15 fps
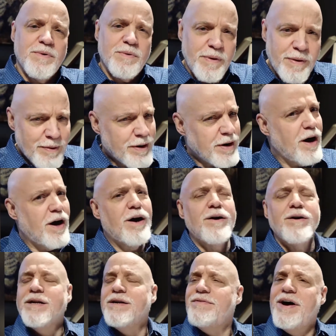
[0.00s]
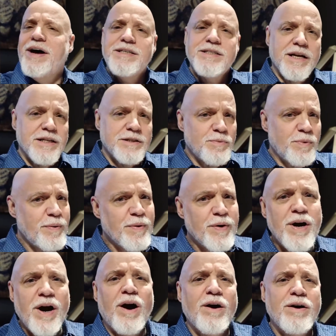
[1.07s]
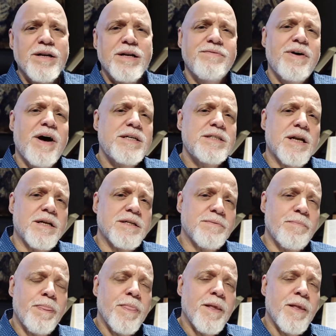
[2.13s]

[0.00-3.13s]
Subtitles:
and we work hard in evangelism, we work hard in evangelism.